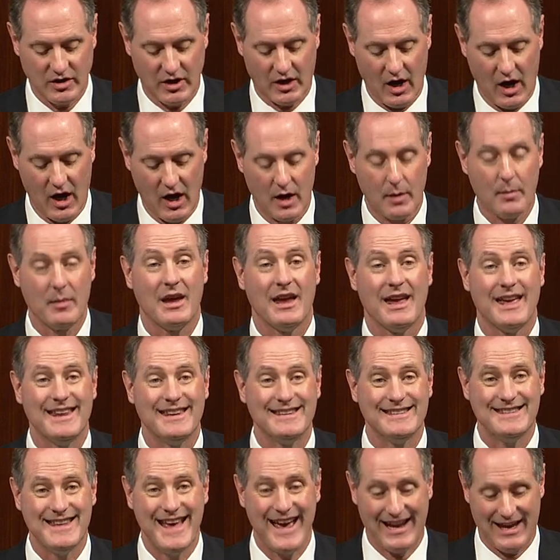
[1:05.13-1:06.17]
economy
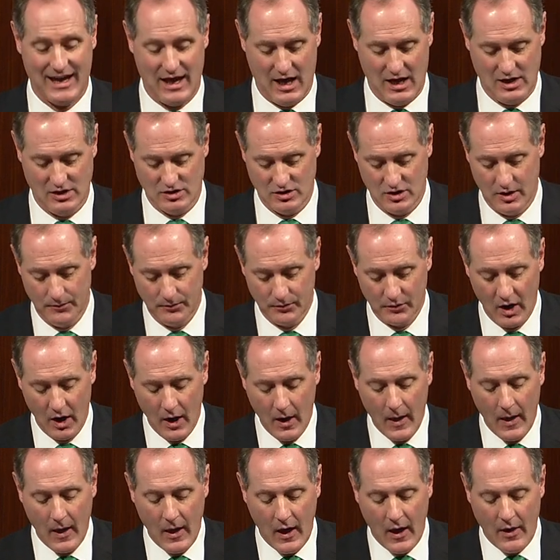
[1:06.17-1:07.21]
in decades.
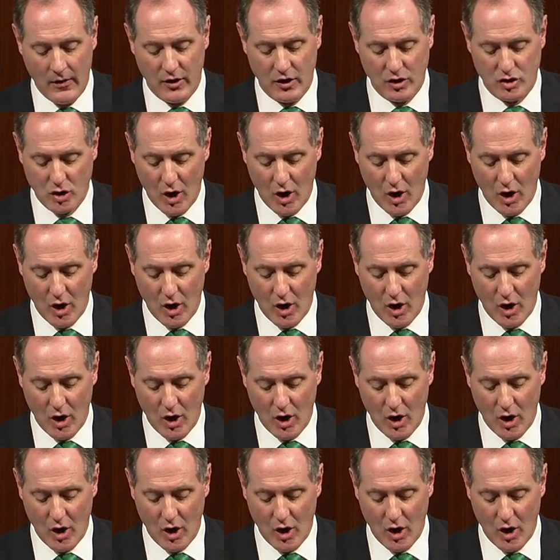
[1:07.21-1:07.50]
The